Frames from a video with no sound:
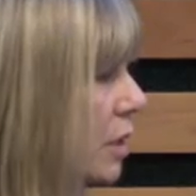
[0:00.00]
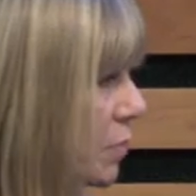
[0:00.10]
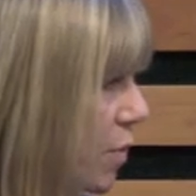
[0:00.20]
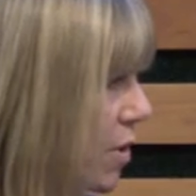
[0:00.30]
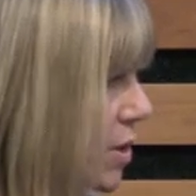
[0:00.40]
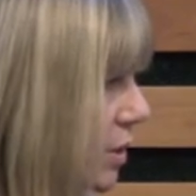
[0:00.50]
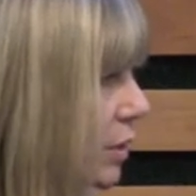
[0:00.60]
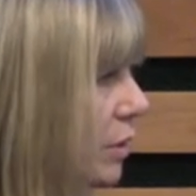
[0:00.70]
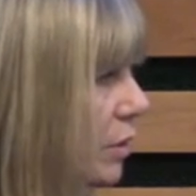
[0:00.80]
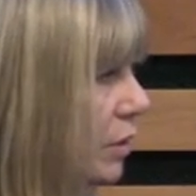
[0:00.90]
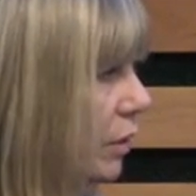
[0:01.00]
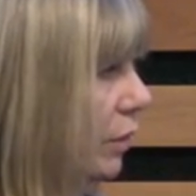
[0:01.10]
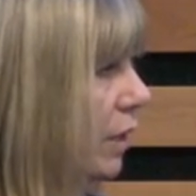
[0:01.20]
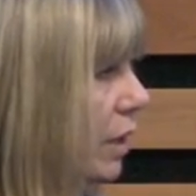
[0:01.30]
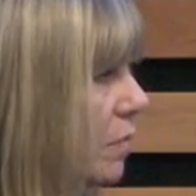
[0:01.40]
sport, do you
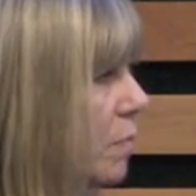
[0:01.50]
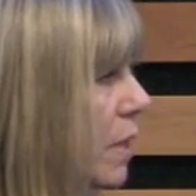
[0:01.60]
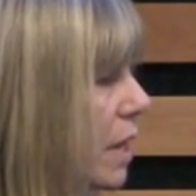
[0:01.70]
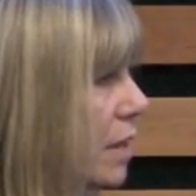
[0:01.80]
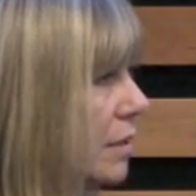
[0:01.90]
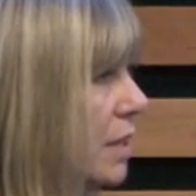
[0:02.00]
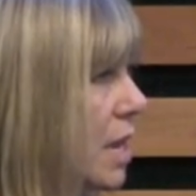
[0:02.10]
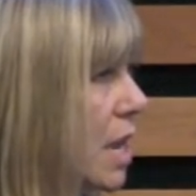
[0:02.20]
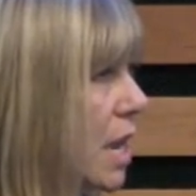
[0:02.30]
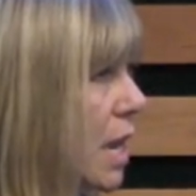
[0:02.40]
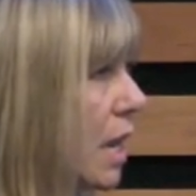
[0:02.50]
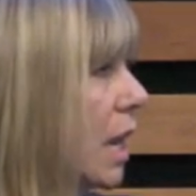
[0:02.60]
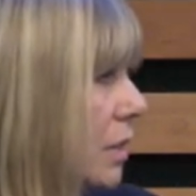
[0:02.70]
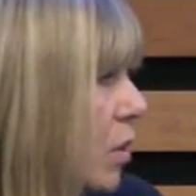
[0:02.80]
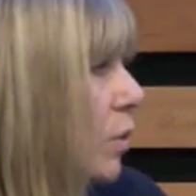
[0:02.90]
think? Because
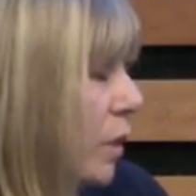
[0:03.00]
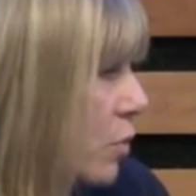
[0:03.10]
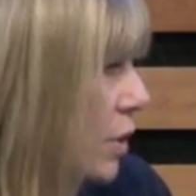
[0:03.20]
it's only